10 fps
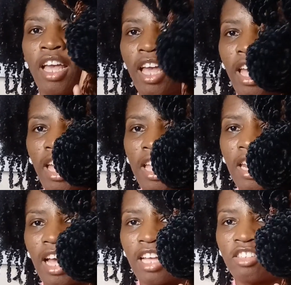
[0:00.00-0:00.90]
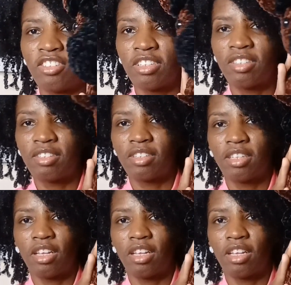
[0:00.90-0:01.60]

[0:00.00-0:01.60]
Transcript: and I just